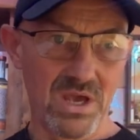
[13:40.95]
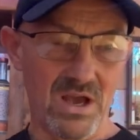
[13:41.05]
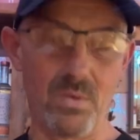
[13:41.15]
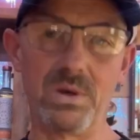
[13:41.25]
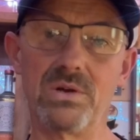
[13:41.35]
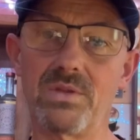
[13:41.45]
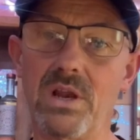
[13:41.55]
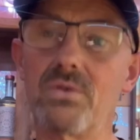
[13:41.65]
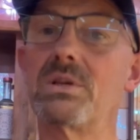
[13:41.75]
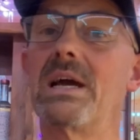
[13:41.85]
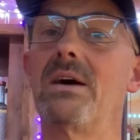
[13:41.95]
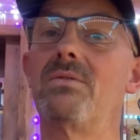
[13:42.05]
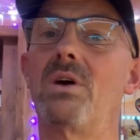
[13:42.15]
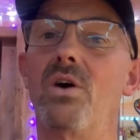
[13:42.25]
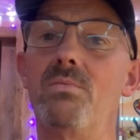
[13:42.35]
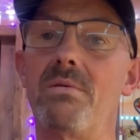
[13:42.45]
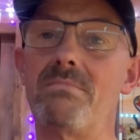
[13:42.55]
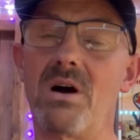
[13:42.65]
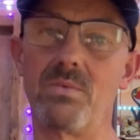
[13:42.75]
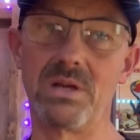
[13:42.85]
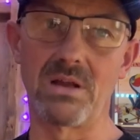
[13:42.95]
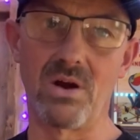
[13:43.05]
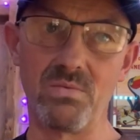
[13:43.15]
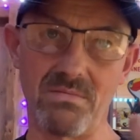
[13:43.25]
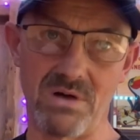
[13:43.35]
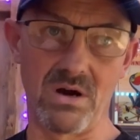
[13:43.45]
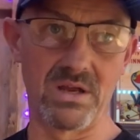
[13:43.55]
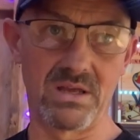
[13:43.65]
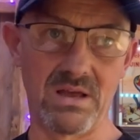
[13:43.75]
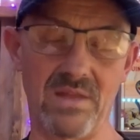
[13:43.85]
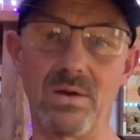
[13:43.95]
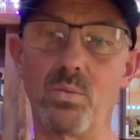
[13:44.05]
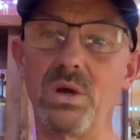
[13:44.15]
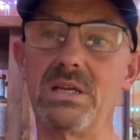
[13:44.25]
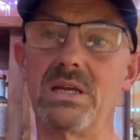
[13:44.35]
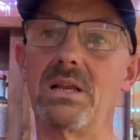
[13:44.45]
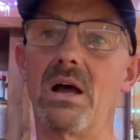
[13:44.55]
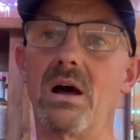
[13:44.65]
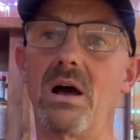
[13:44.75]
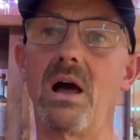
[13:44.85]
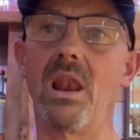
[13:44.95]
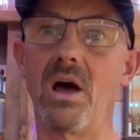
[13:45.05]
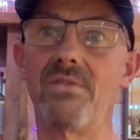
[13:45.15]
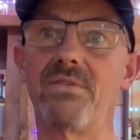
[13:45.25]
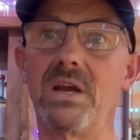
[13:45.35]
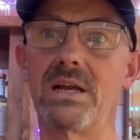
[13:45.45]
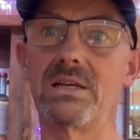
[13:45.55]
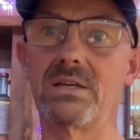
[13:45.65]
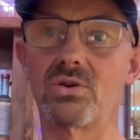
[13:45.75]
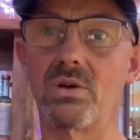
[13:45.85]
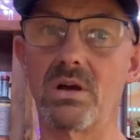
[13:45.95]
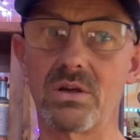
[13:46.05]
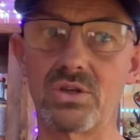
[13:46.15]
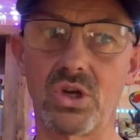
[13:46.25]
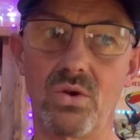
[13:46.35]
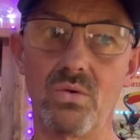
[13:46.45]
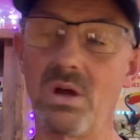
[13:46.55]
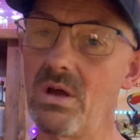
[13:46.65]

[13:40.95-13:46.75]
and we done the lockdown open mic, we did open mic and then we did a live feed. I did sort of like a 2-3